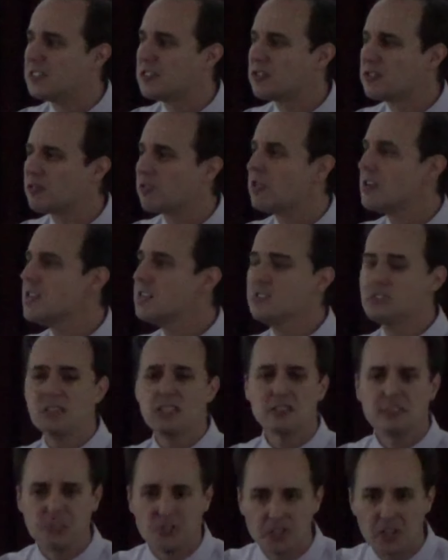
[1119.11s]

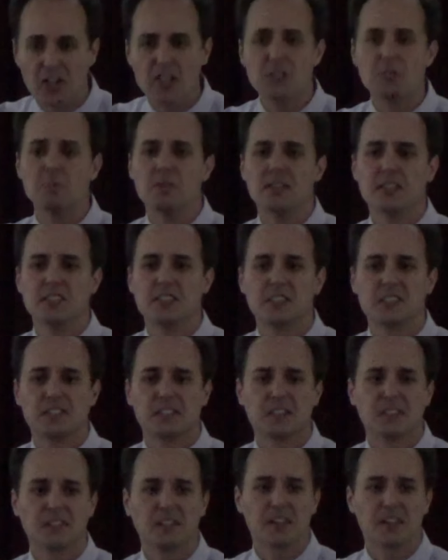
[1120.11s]
stringent judgments